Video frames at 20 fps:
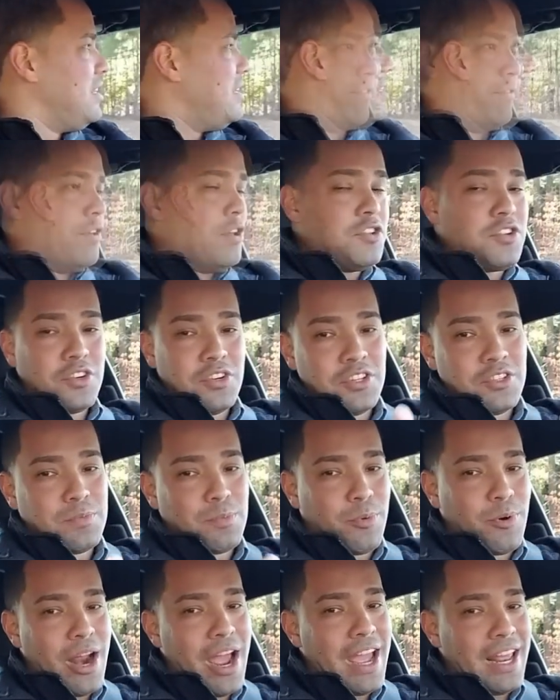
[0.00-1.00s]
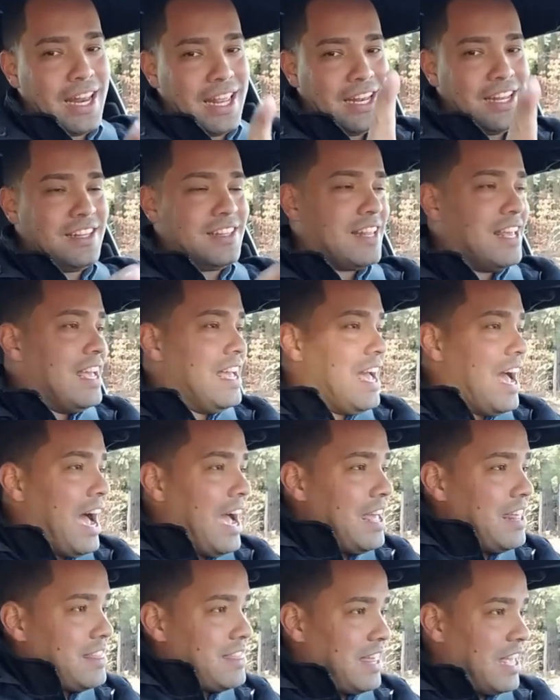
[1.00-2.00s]
The future is bright, and
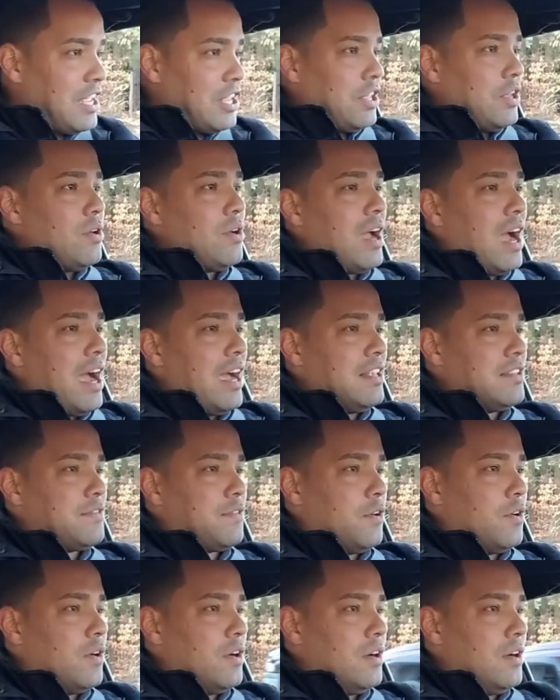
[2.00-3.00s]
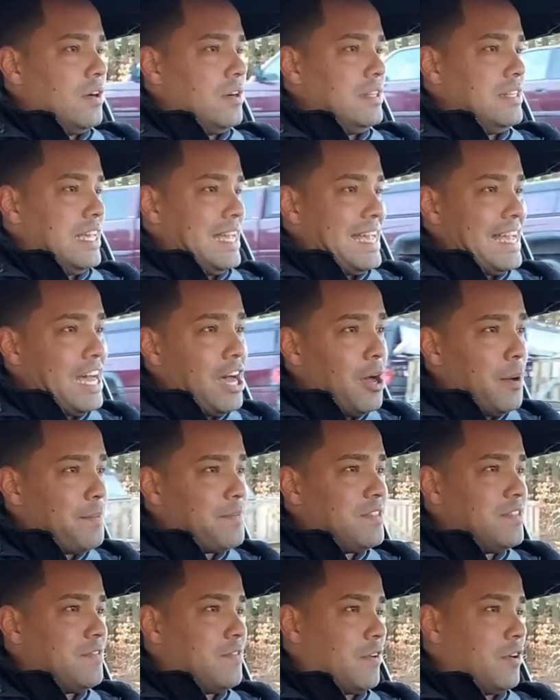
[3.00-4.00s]
I thank you guys for the
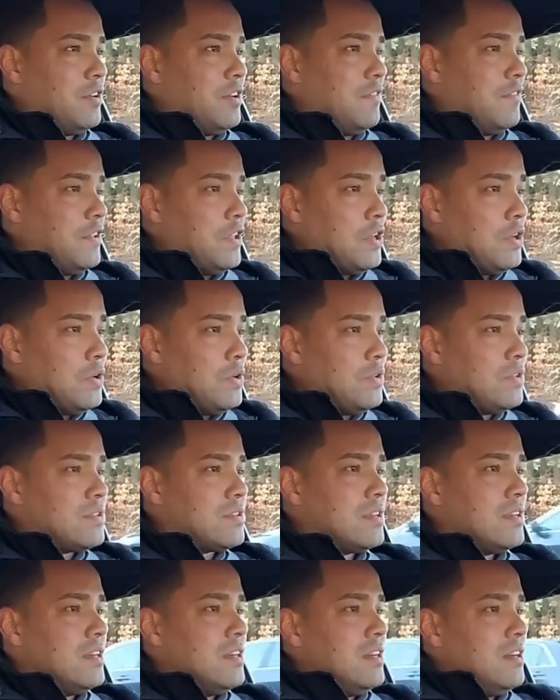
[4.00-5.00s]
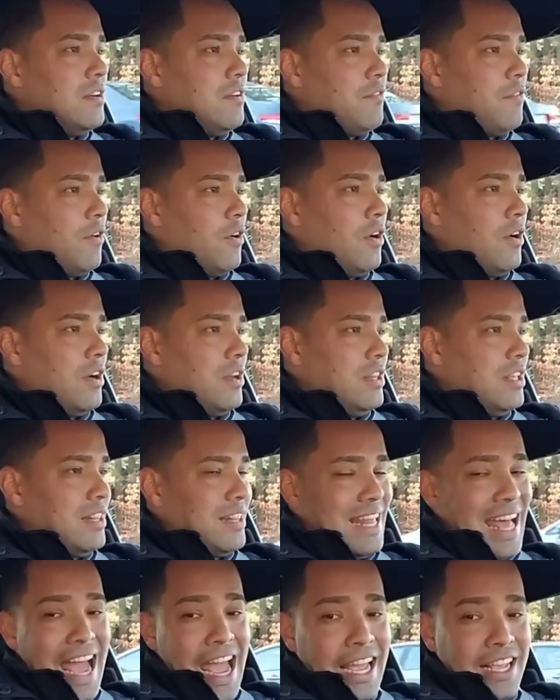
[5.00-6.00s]
help, for the views, for
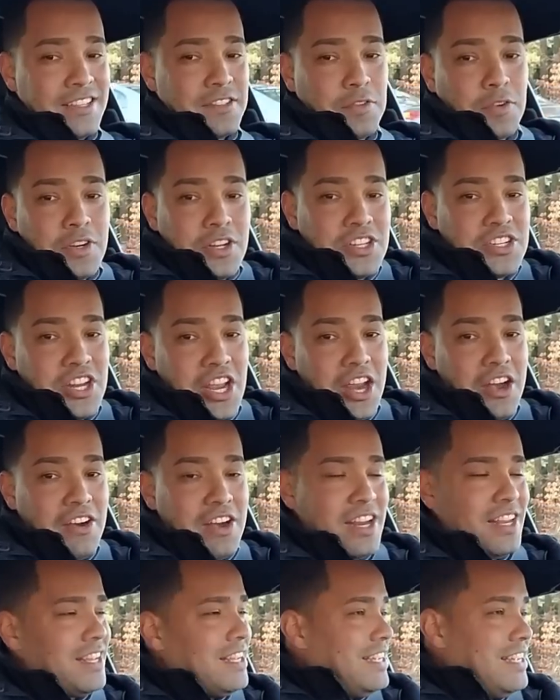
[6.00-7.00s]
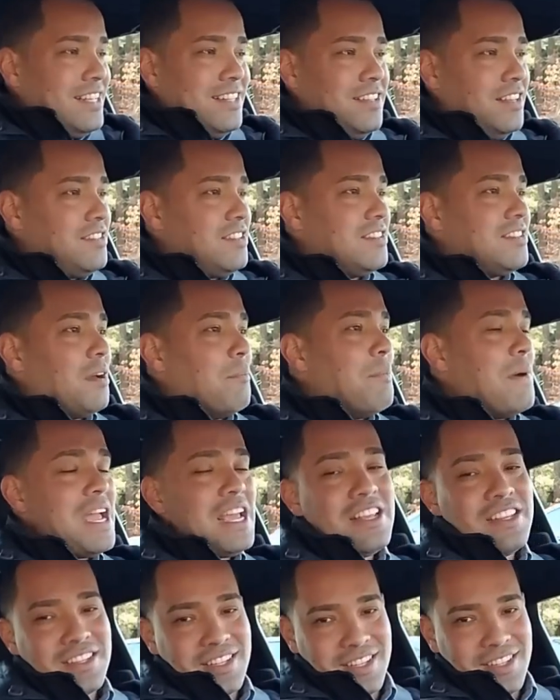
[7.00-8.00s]
the likes, for the sharing. This is
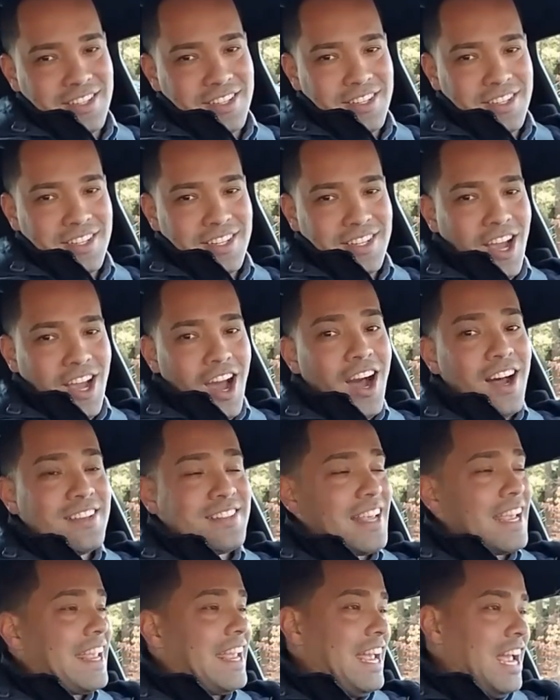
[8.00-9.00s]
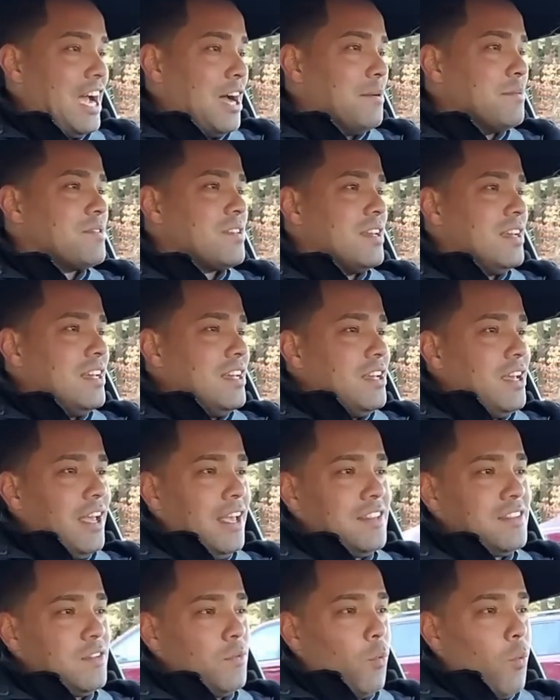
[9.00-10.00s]
amazing. atCAMS
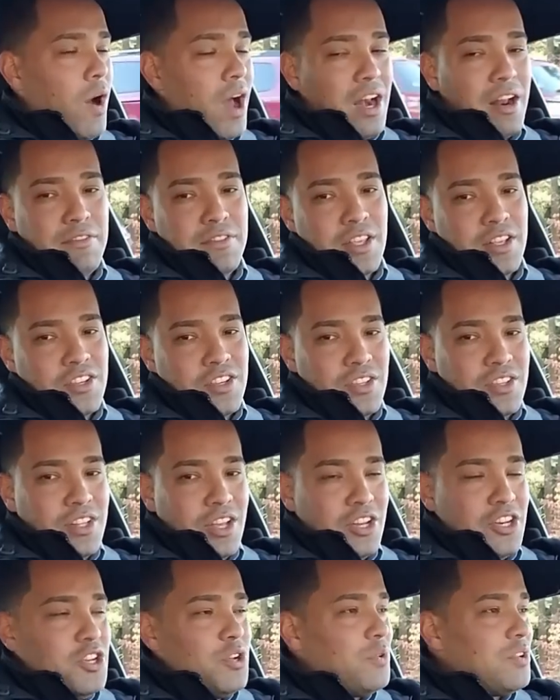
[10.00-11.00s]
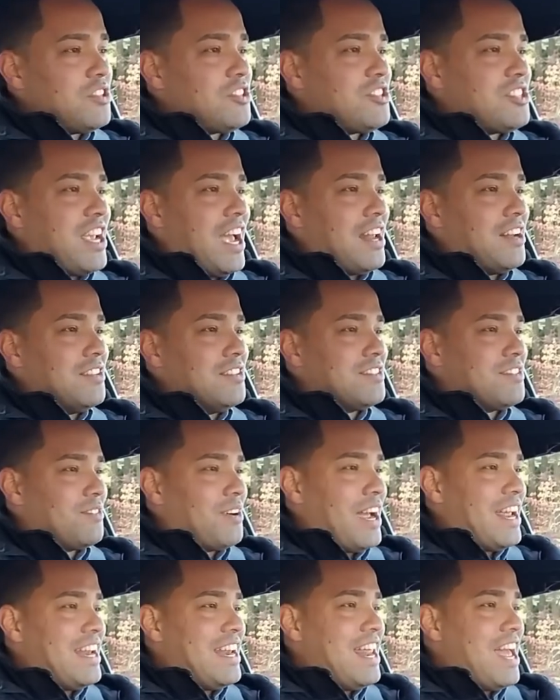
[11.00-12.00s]
is one of the newest channels
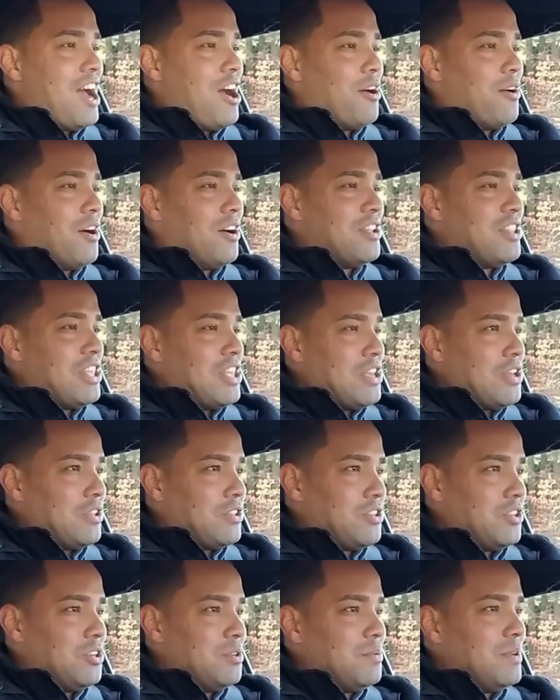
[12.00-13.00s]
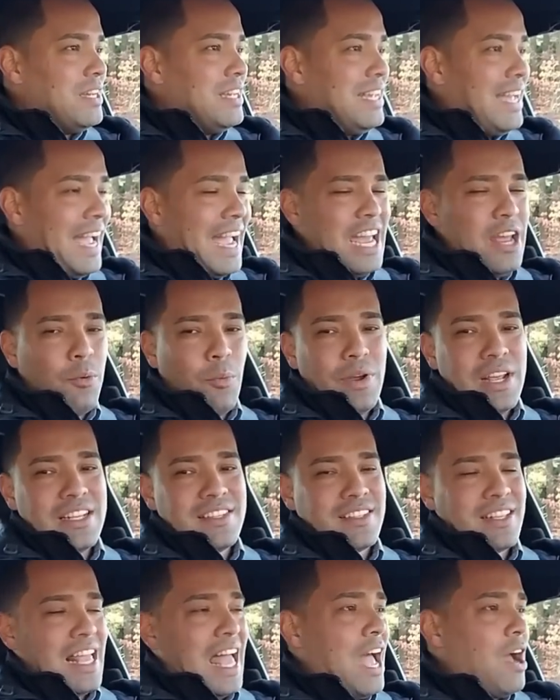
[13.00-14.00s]
right now on YouTube. 8
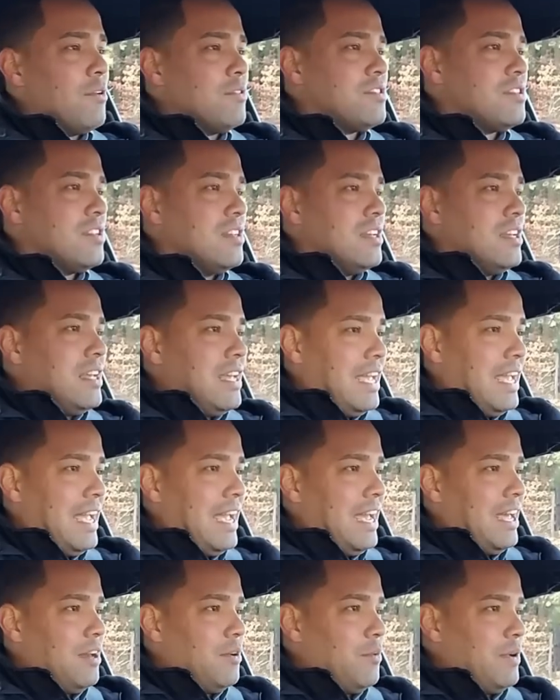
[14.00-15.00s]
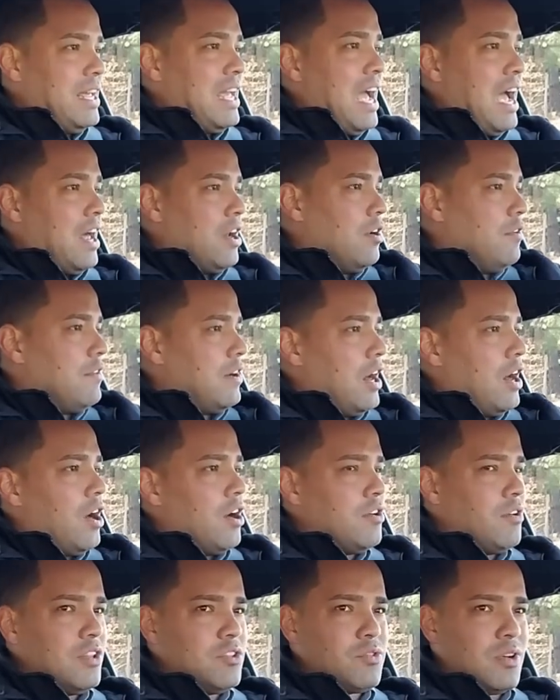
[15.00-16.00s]
weeks launched, and we had over
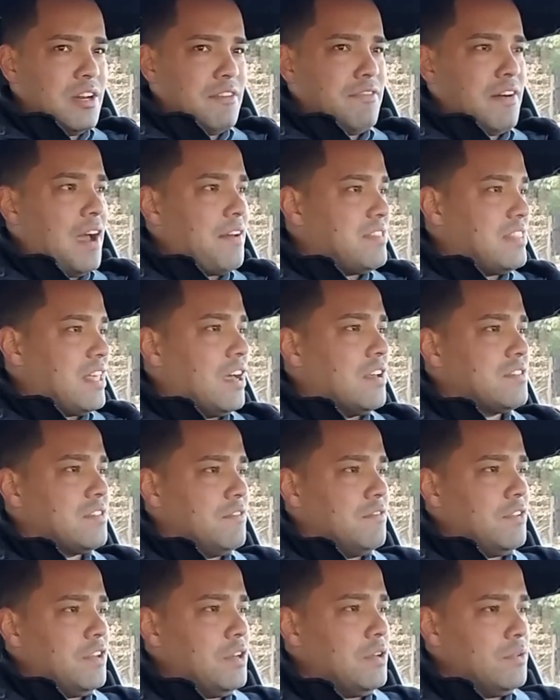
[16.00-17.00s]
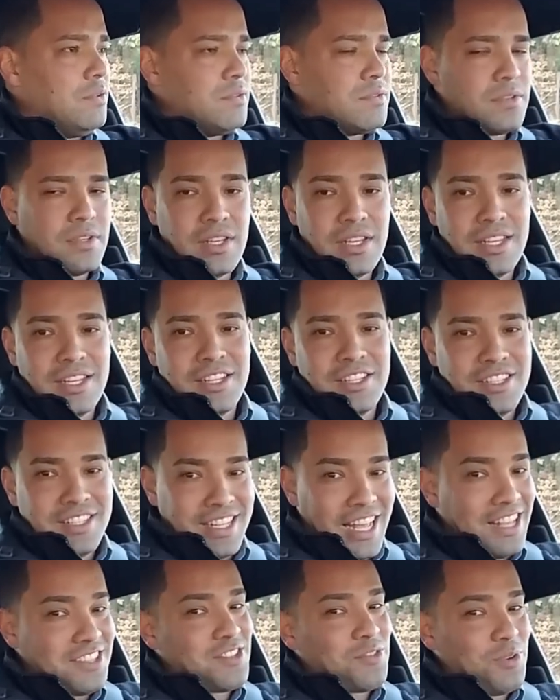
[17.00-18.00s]
125,000 views.
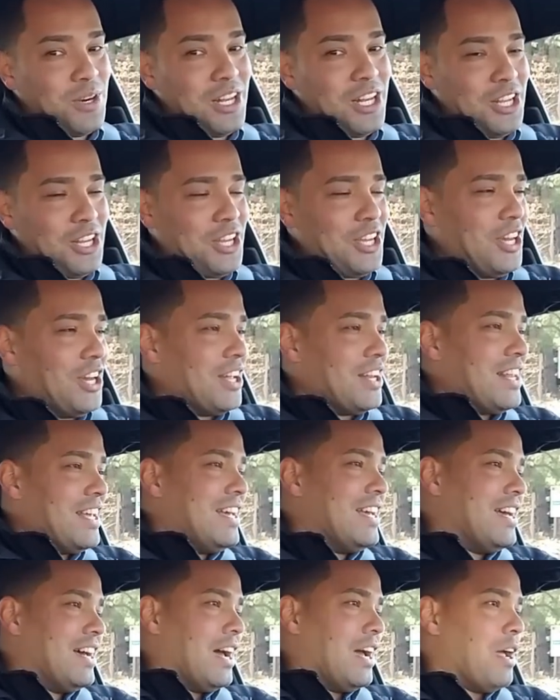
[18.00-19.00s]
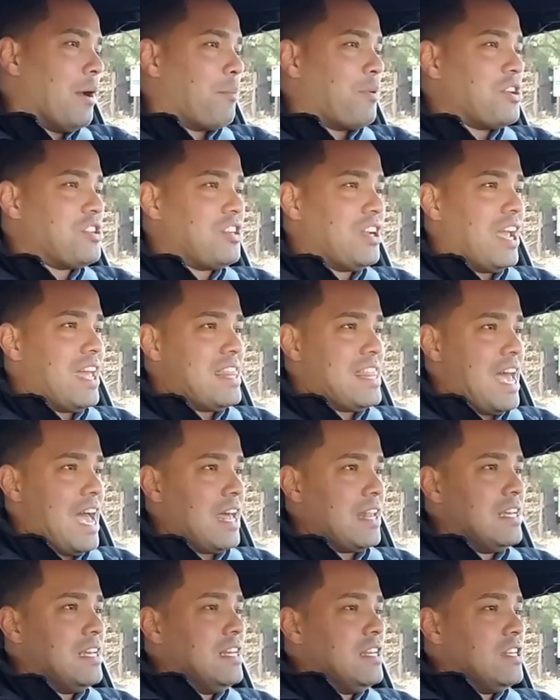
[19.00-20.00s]
That's really good. I appreciate that.